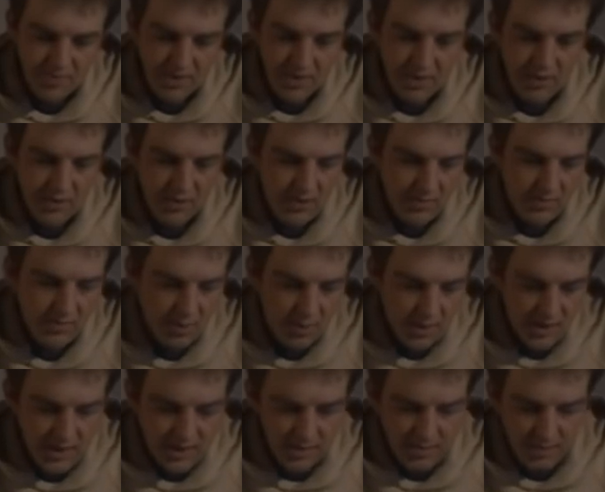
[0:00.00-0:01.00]
below the
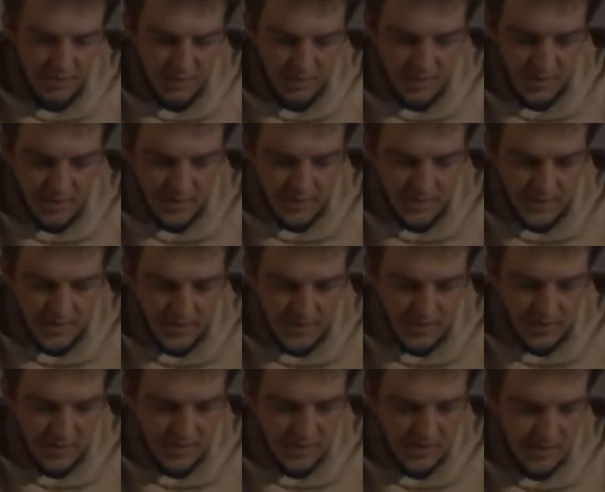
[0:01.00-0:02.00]
boiling point
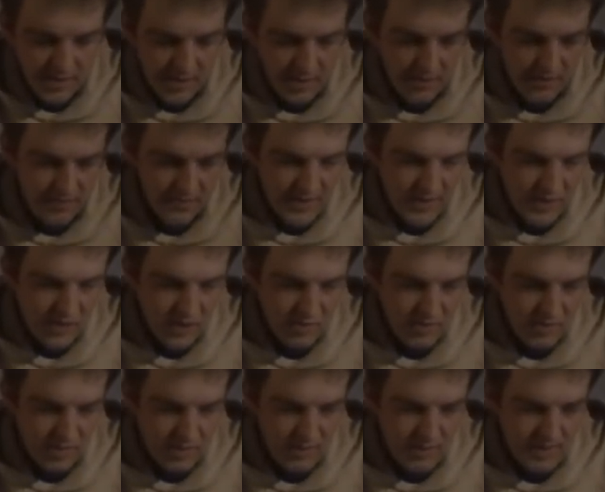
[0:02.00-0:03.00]
so that the convection
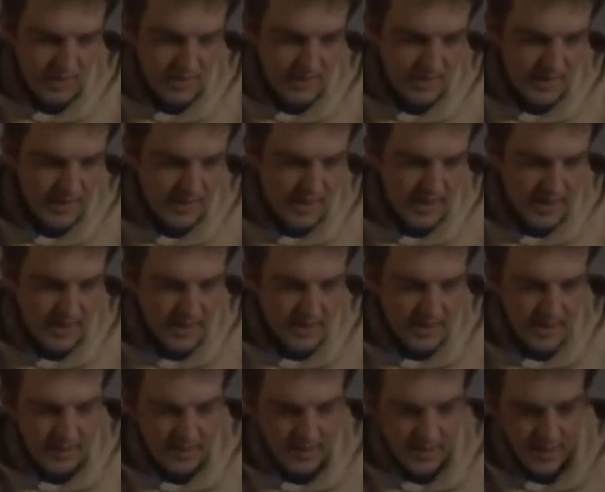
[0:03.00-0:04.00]
bubbles
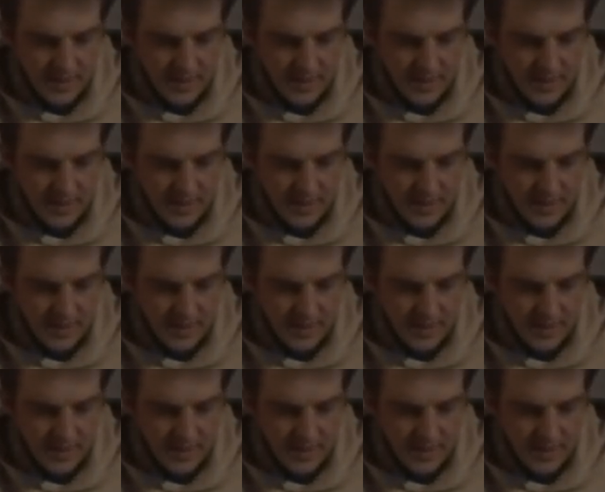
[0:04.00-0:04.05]
can